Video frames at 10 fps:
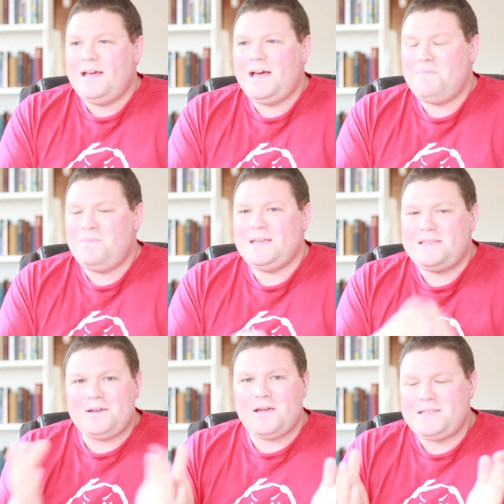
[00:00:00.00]

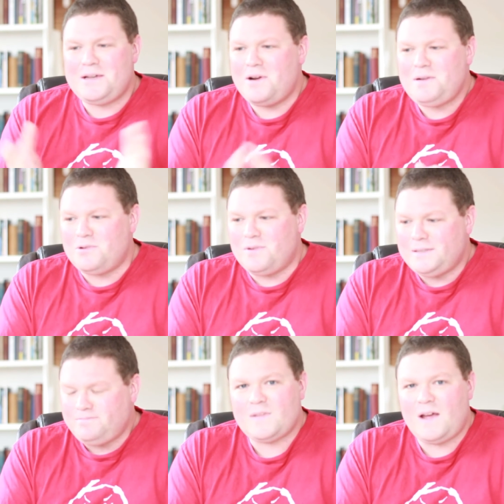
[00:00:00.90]
It's incredible,
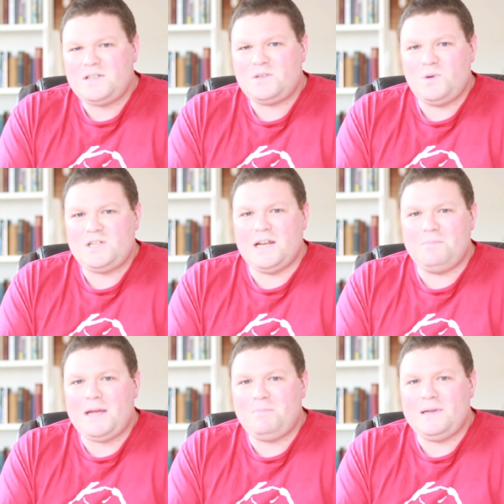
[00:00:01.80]
really. I just wish it
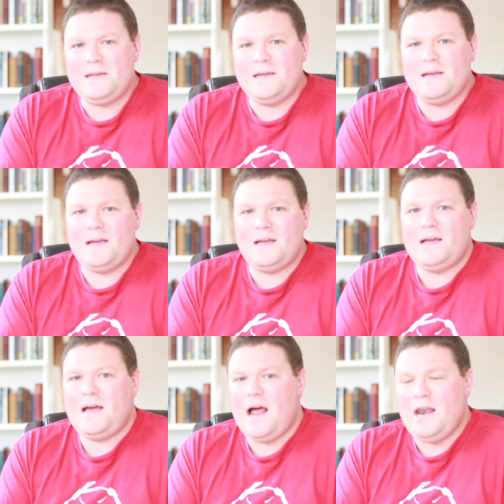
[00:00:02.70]
had made me
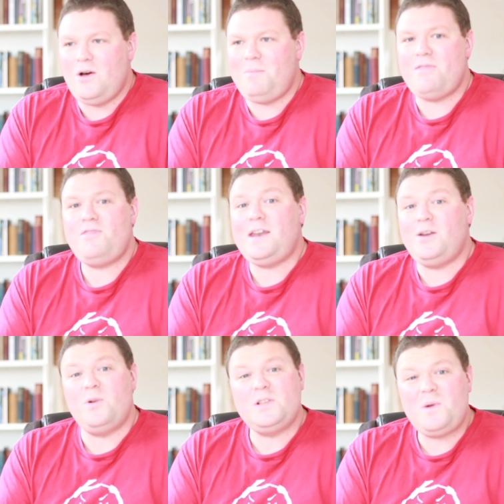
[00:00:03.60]
a little bit
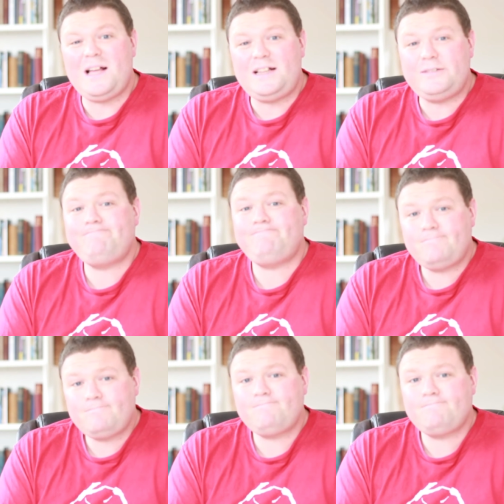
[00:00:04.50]
thinner as well.
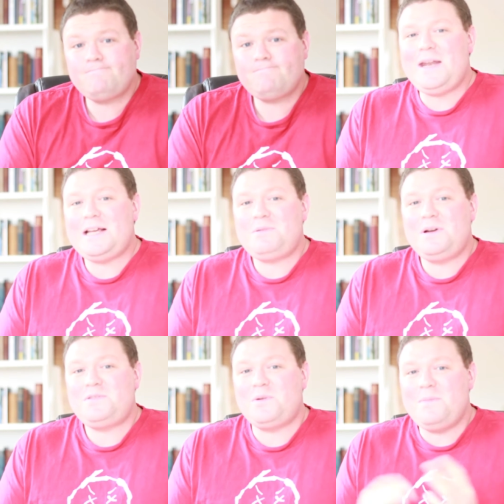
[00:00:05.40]
The next
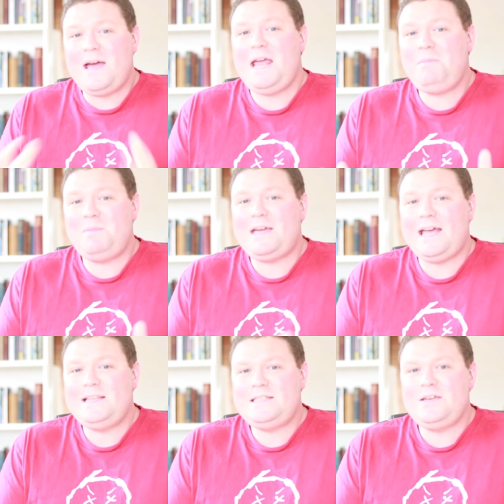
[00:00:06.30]
one is from Amy
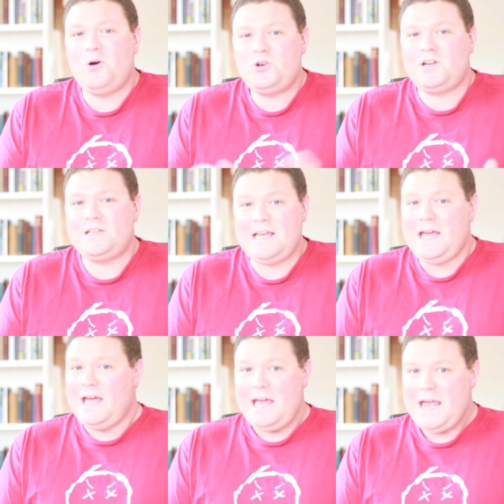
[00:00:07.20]
McKenzie, or should I
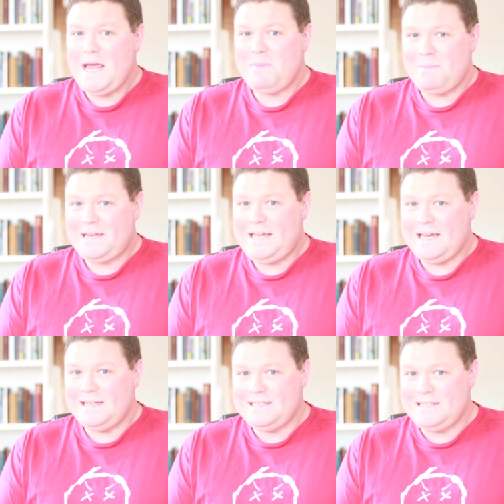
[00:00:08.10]
say Amy
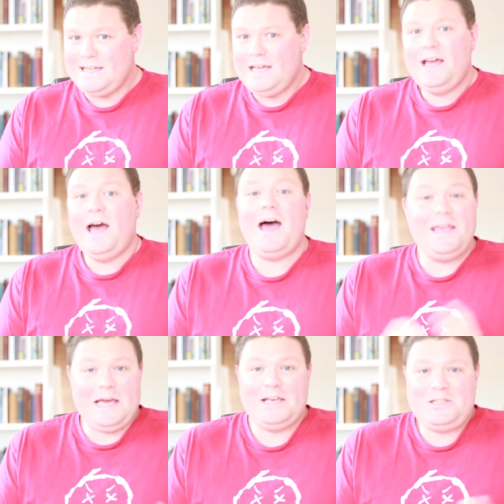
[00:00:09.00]
McKenzie?
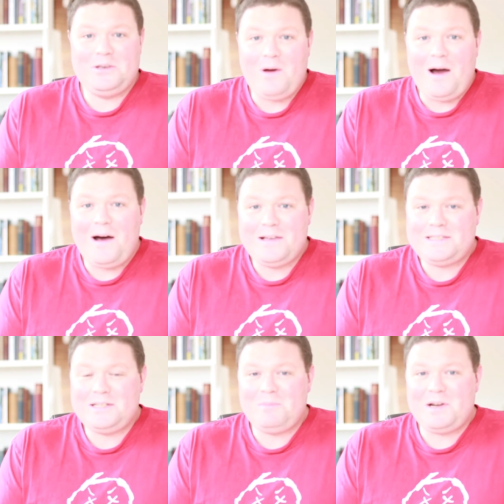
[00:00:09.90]
Yes, you are
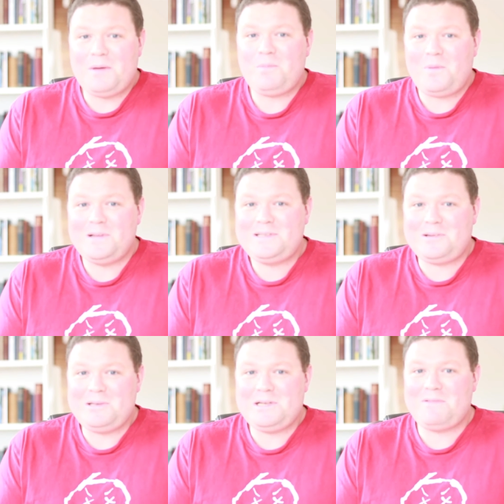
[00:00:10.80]
still my #1
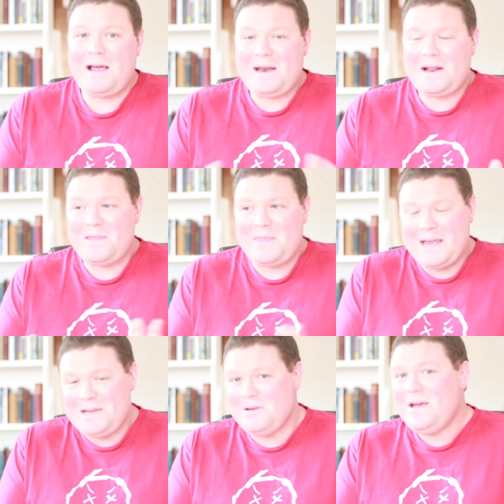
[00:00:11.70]
Scottish fan,
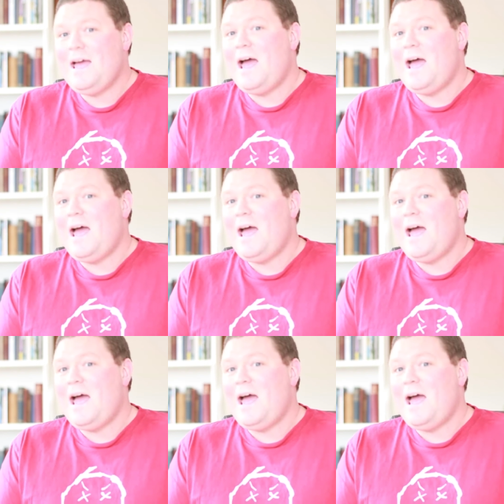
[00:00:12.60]
thank you.